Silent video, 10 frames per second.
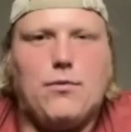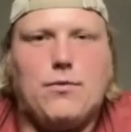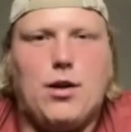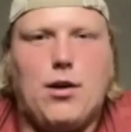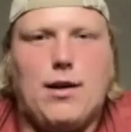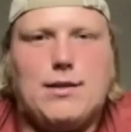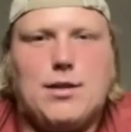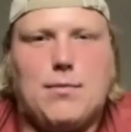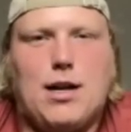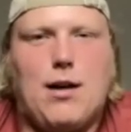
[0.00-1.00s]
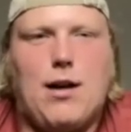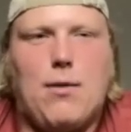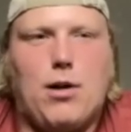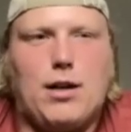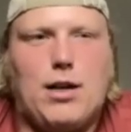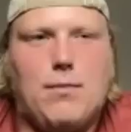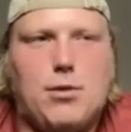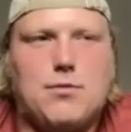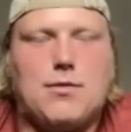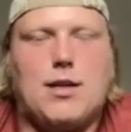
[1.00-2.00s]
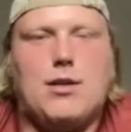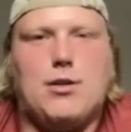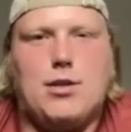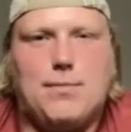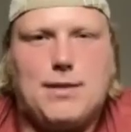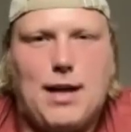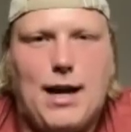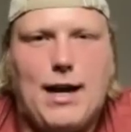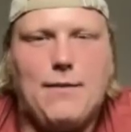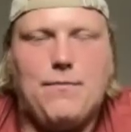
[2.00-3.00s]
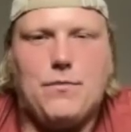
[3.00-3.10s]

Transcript: That's something I want to keep those relationships tight.